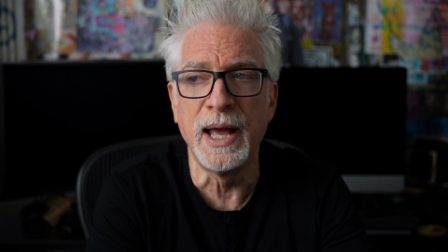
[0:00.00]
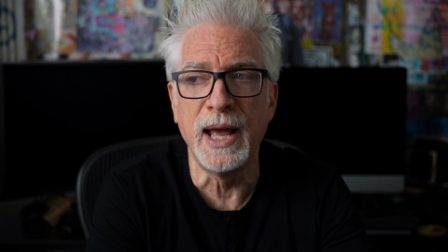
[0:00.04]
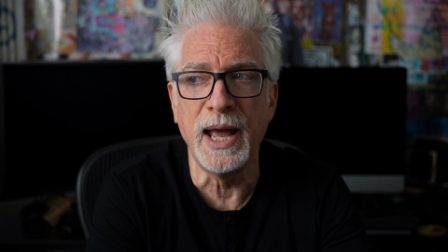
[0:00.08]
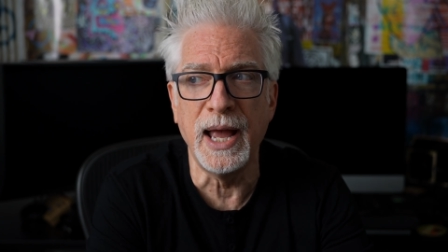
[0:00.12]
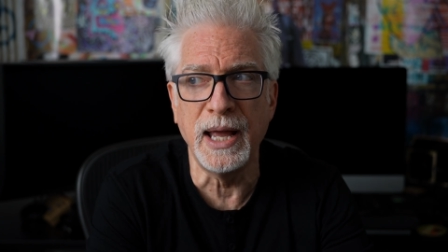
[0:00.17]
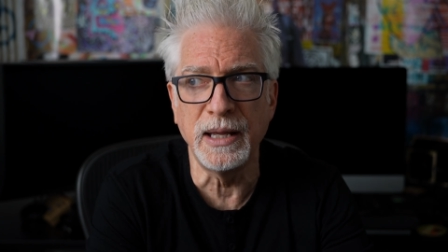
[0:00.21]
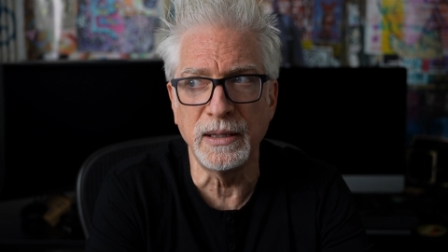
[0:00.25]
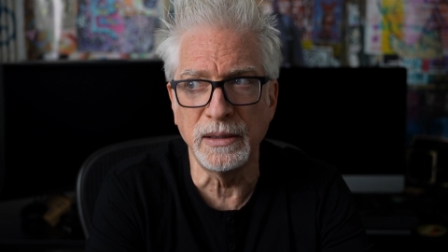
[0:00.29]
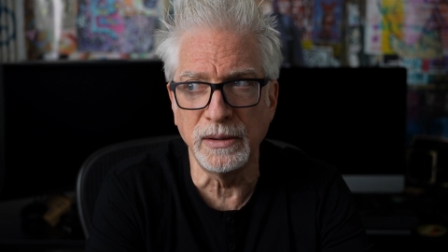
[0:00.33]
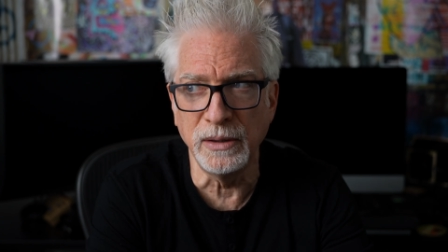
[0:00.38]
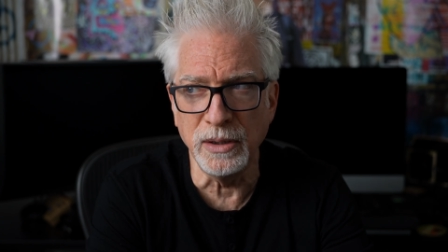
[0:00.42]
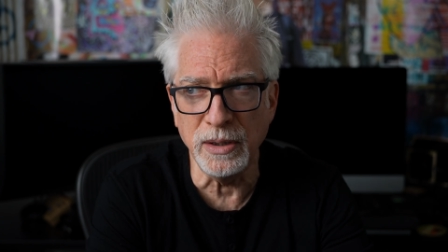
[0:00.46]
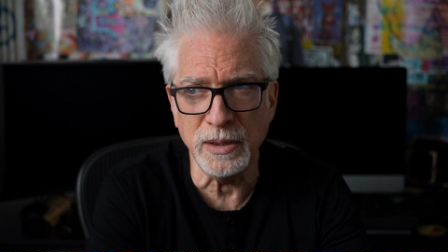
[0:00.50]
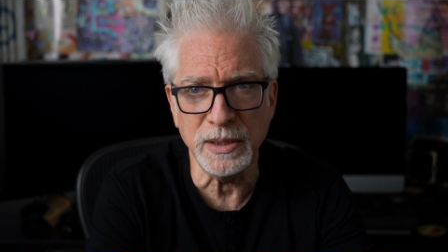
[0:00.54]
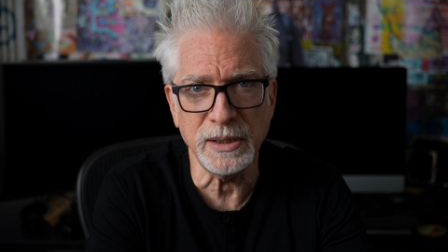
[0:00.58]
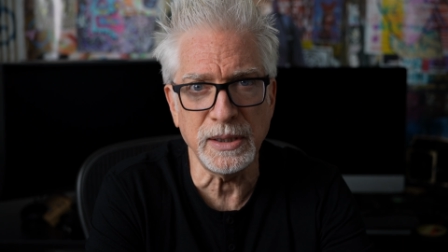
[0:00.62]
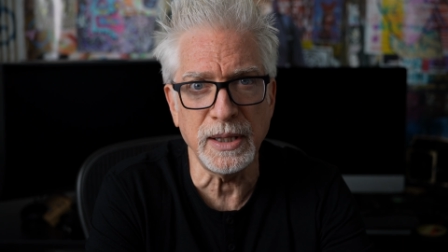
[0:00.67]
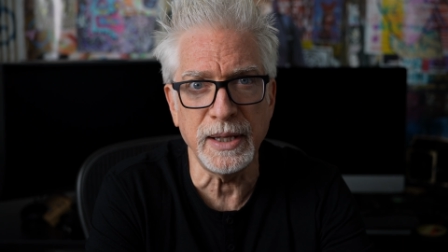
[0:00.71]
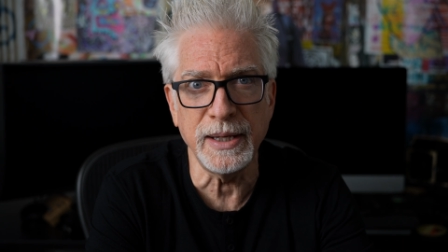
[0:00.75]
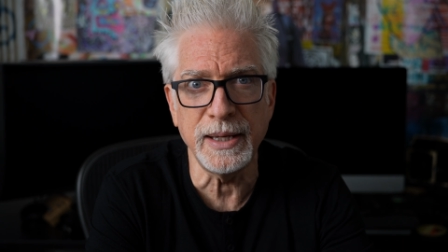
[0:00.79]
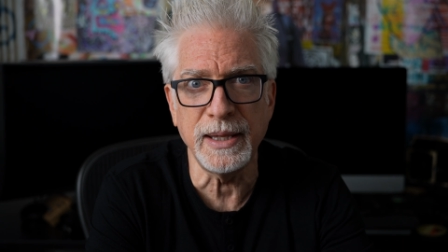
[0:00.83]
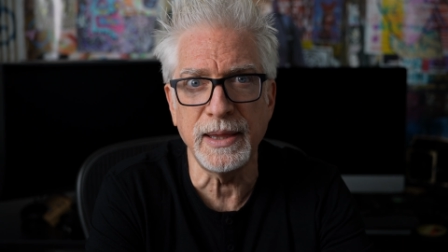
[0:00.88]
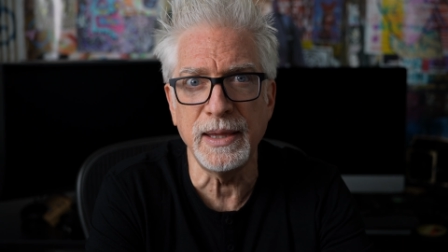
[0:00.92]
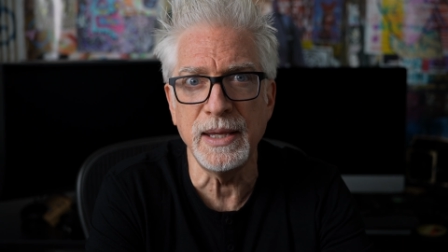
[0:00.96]
It looks
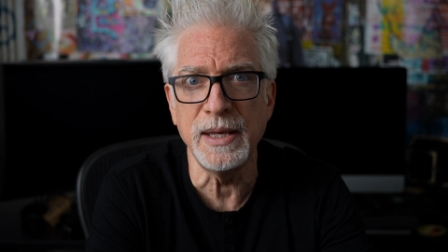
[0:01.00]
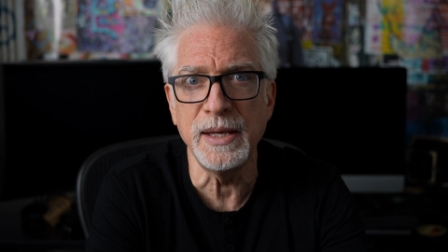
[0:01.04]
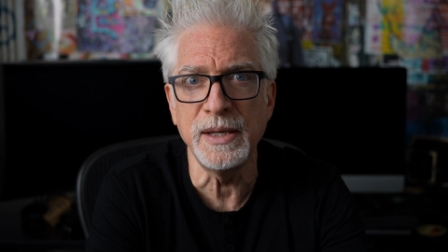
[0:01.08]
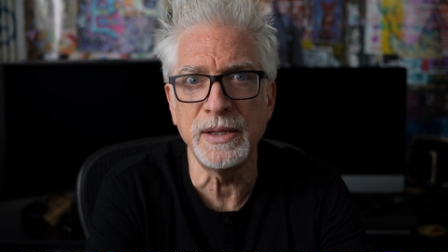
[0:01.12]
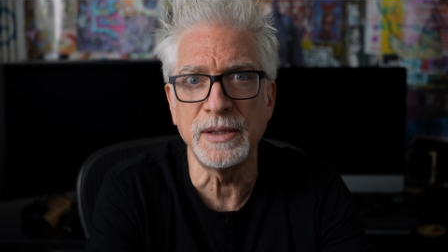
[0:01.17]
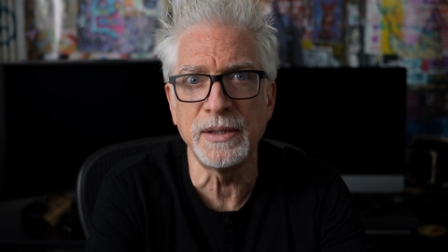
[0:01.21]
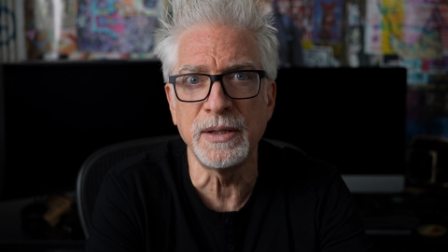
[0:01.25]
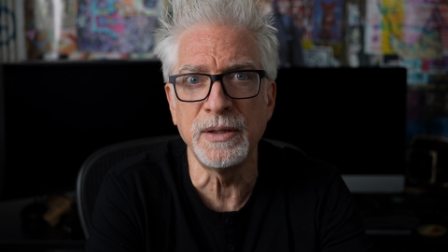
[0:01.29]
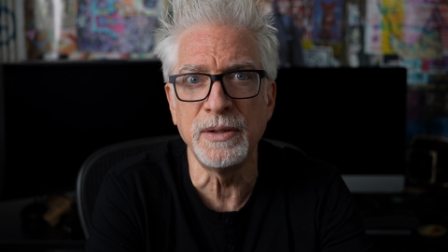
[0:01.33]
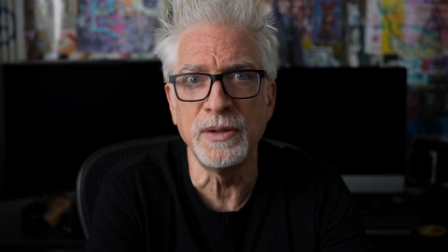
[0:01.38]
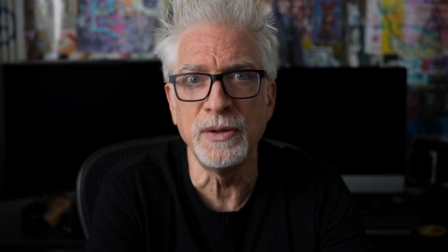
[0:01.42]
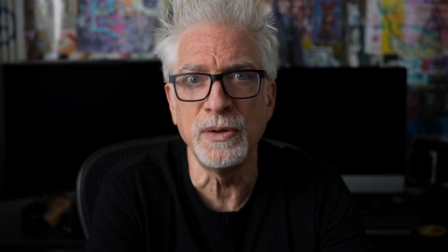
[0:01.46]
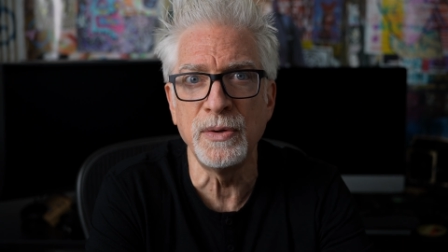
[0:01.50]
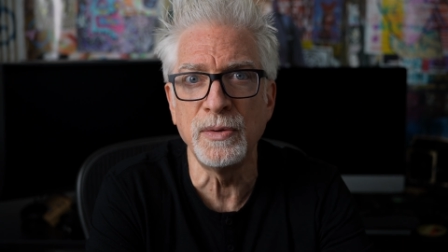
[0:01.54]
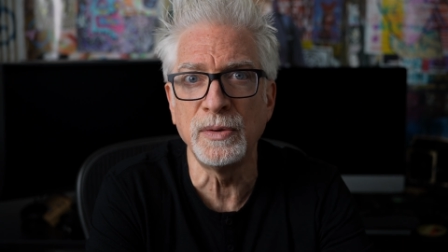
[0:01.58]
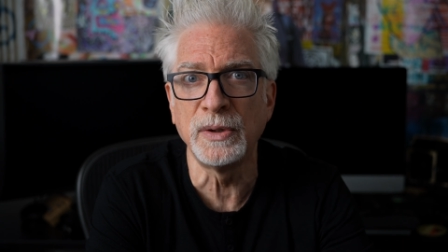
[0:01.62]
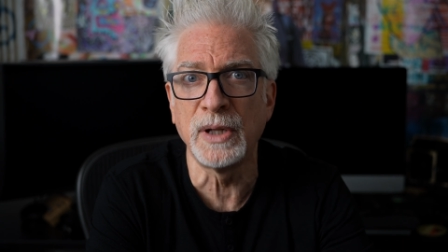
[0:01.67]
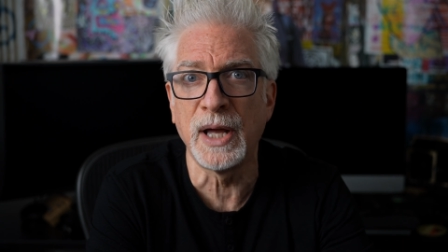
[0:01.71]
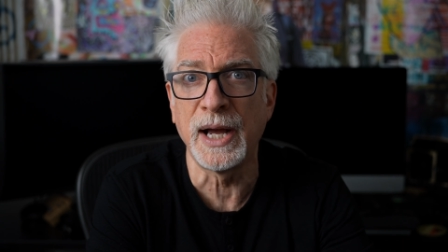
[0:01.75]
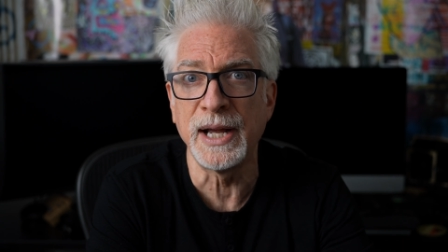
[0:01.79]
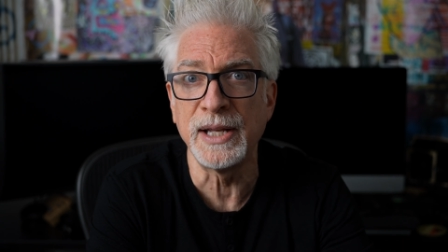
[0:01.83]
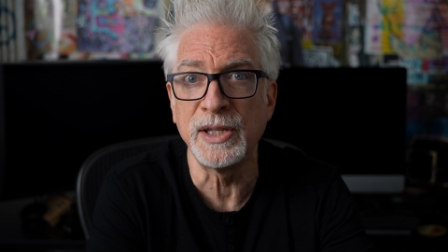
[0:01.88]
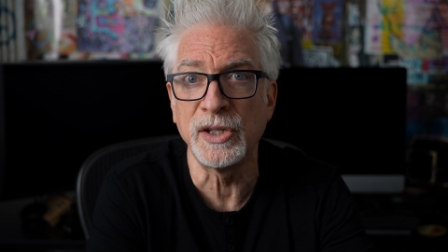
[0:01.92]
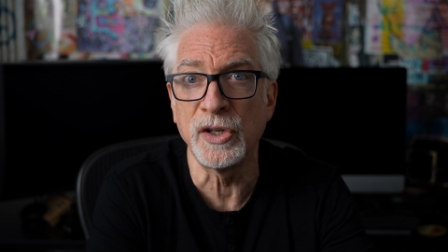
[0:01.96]
like these new
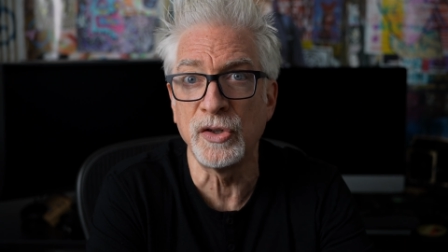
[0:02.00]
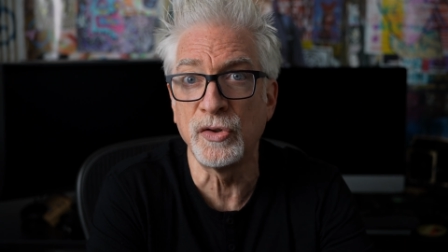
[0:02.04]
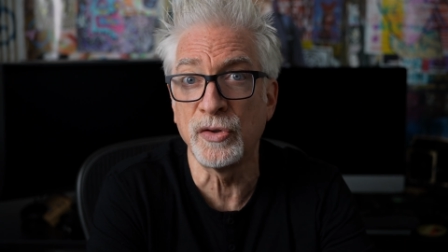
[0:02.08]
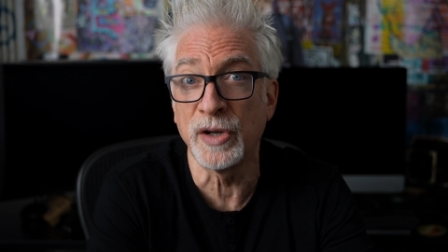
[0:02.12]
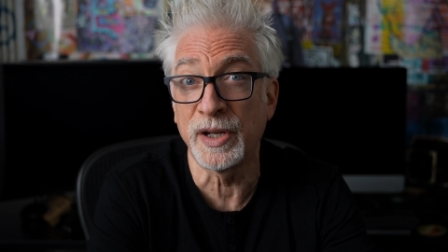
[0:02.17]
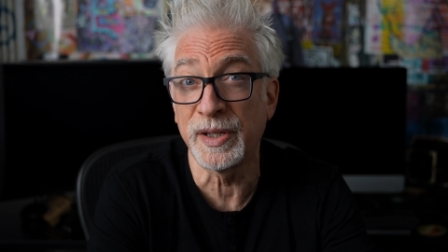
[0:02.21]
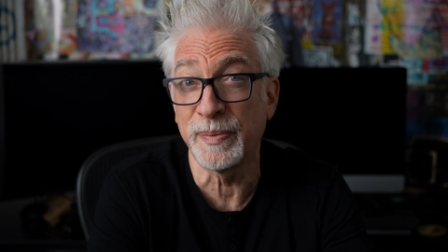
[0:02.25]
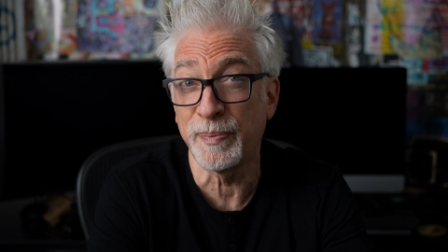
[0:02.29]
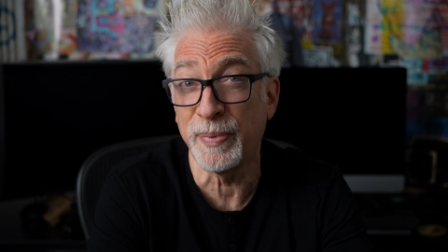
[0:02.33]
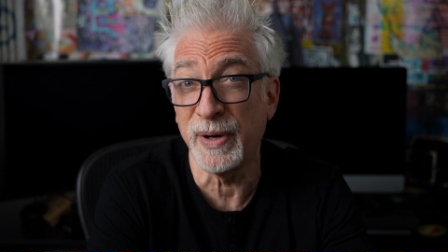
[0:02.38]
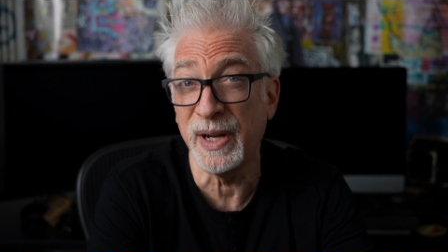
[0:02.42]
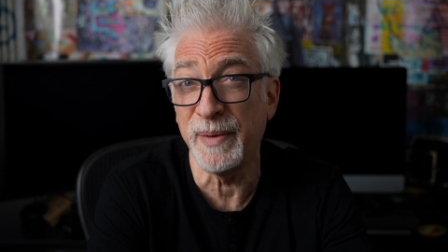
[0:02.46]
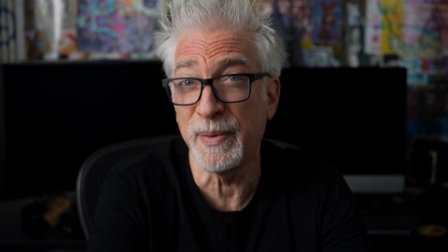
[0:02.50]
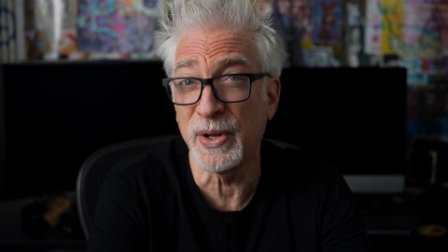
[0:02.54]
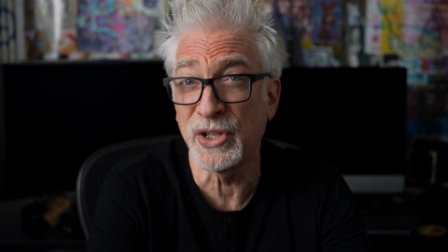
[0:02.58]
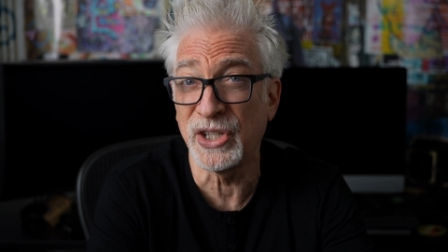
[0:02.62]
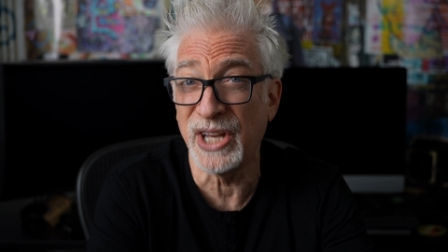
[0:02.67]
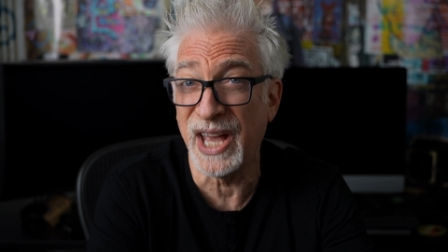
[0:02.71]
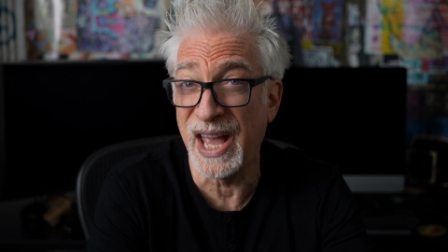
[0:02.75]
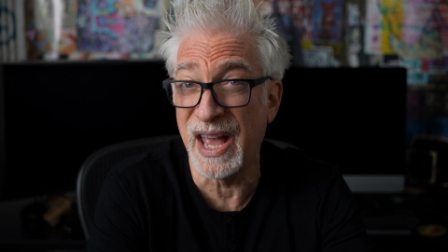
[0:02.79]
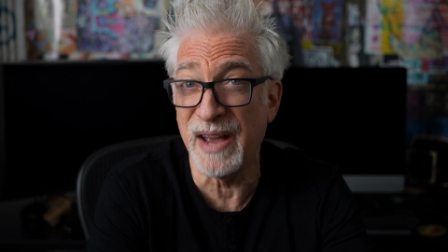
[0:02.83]
lights address pretty much